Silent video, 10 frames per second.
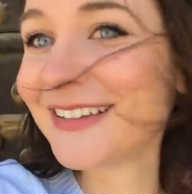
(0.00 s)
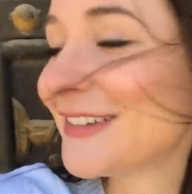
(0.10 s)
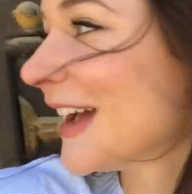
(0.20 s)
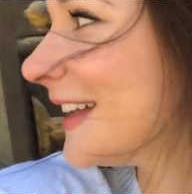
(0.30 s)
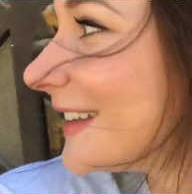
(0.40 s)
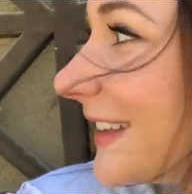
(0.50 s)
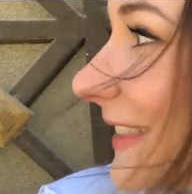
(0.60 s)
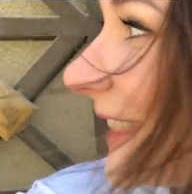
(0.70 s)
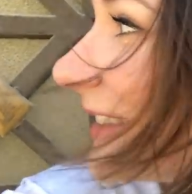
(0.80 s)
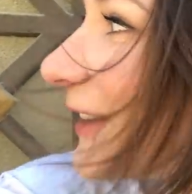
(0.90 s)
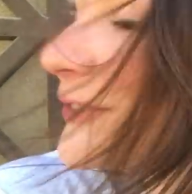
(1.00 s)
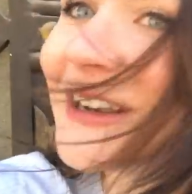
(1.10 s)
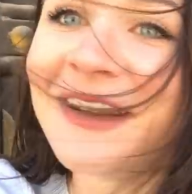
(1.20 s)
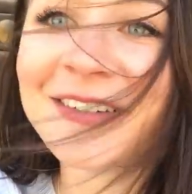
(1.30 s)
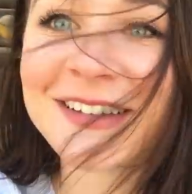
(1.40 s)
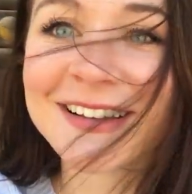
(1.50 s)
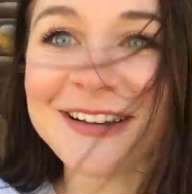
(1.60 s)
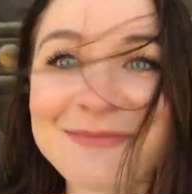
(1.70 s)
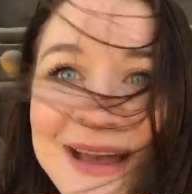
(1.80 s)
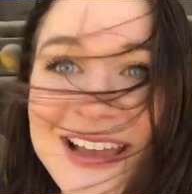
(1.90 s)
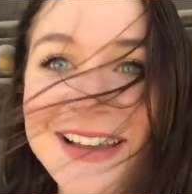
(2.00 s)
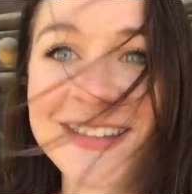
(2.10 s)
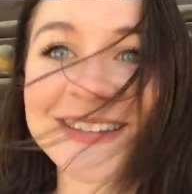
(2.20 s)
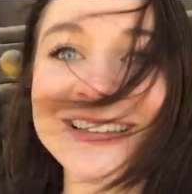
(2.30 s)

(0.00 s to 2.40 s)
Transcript: So yeah, that's all for now. Goodbye.